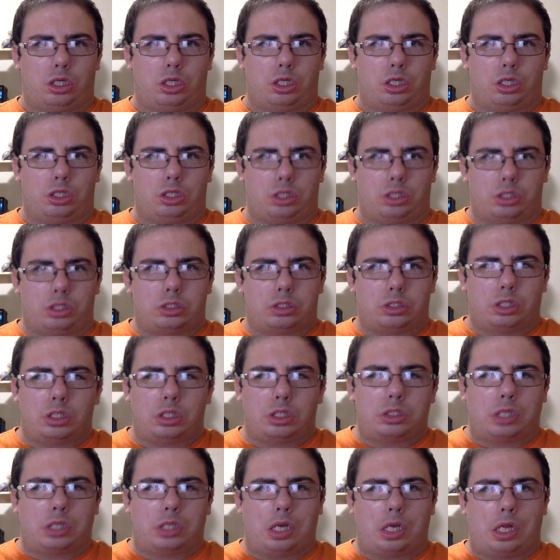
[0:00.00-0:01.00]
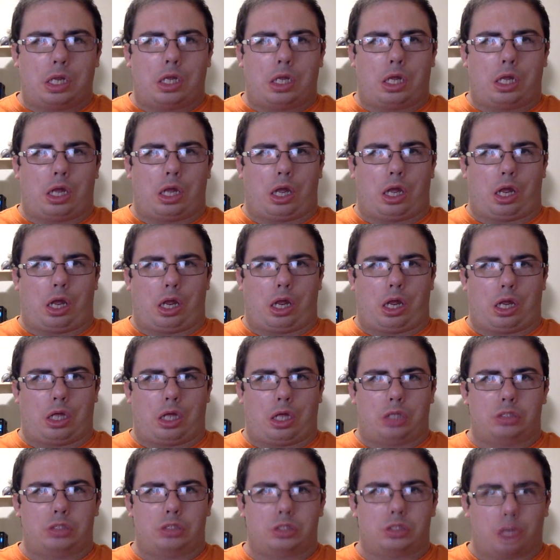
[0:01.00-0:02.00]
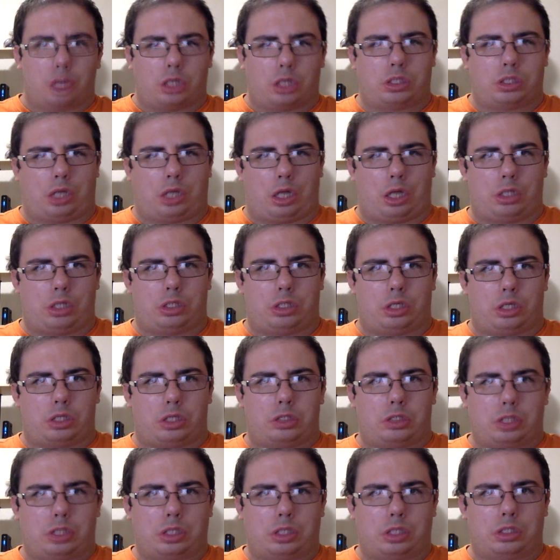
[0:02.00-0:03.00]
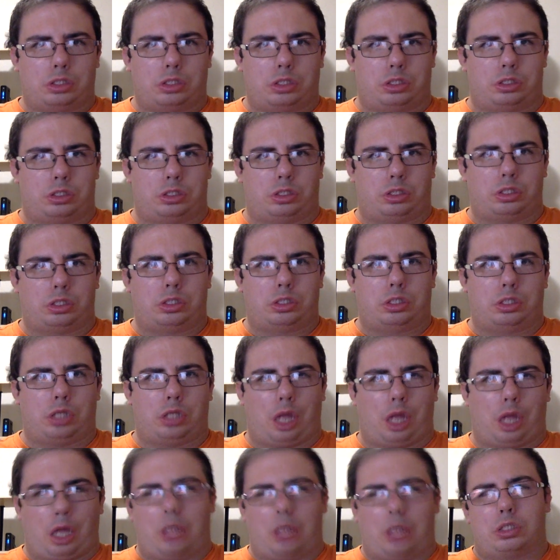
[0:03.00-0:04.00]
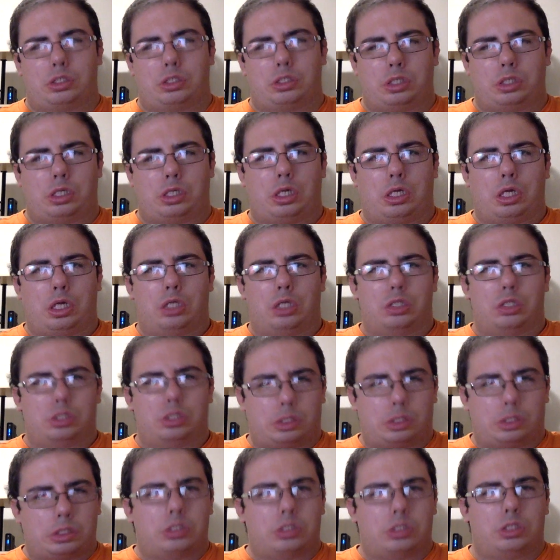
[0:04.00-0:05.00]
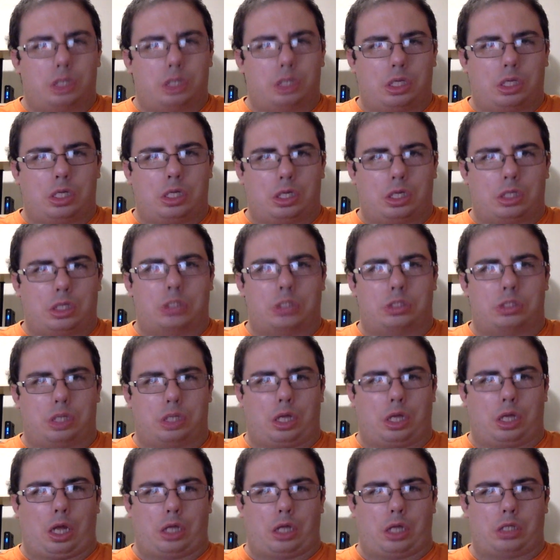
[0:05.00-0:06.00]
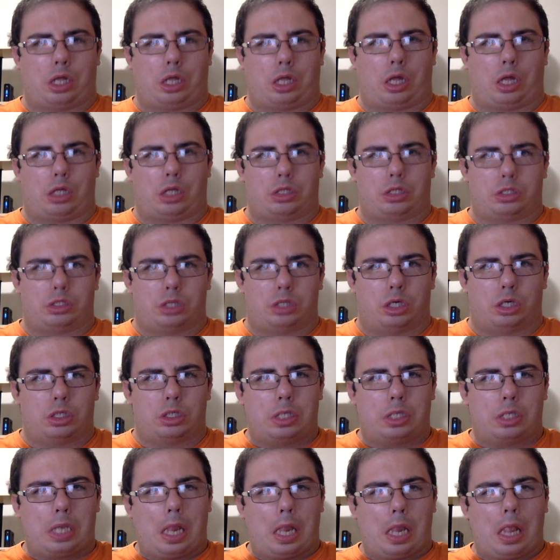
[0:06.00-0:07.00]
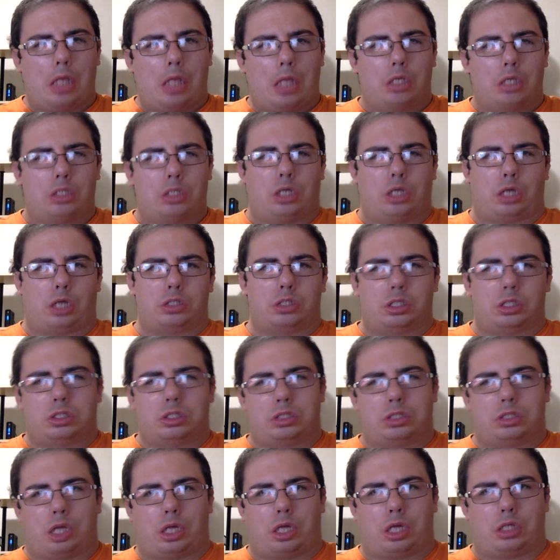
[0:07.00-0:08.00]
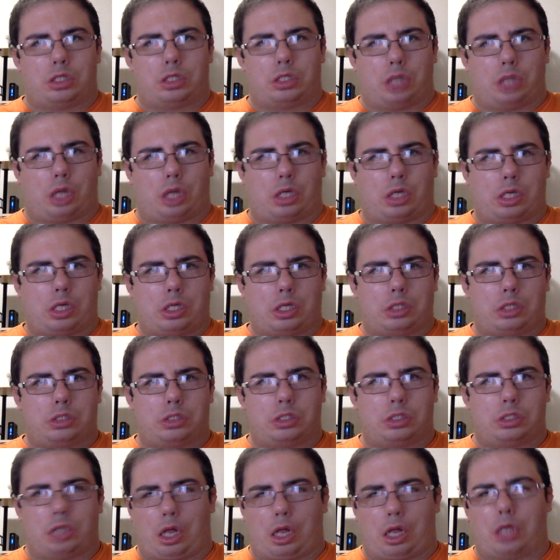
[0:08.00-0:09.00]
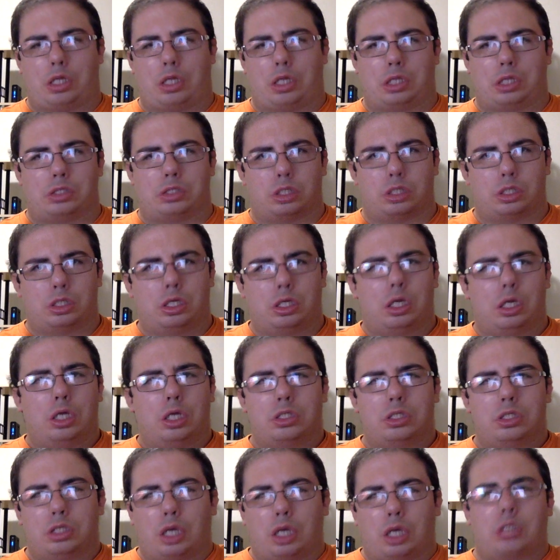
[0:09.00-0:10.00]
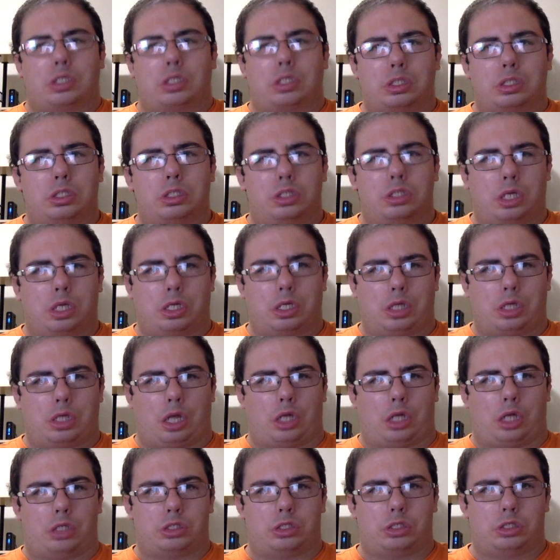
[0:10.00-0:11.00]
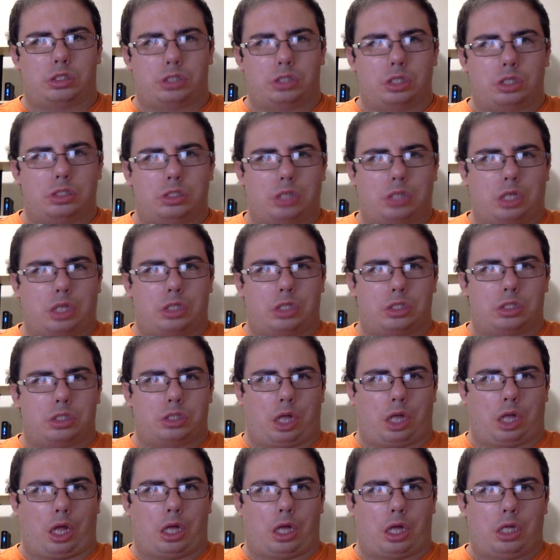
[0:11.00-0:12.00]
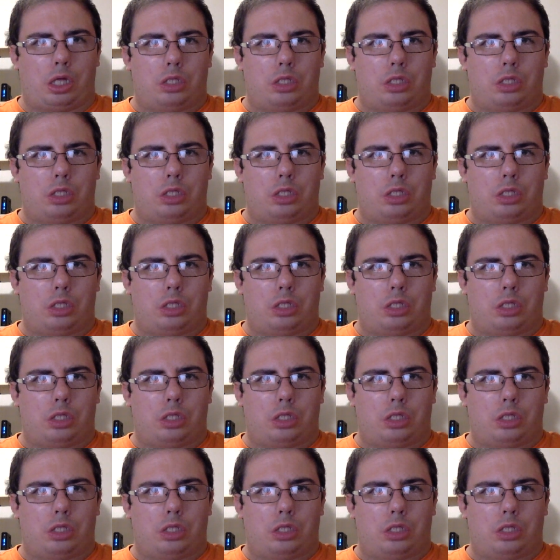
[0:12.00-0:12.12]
there will be a market of users who could actually truly use the iPad Pro. So I won't say it's not useful to anyone, but I do believe that for most people that